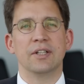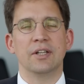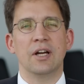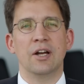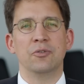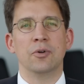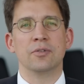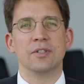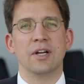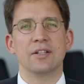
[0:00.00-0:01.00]
I
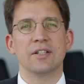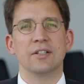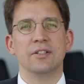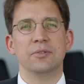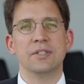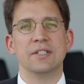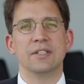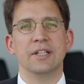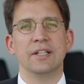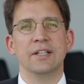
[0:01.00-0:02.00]
wrote an article
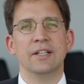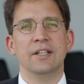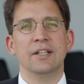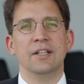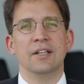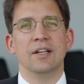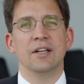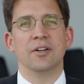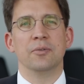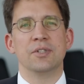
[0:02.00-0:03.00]
recently
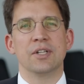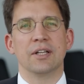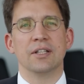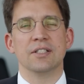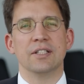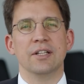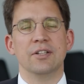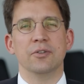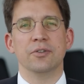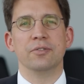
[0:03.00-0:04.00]
which I can
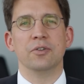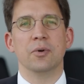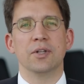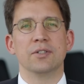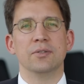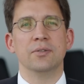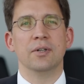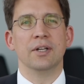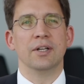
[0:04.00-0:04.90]
send you if you want to.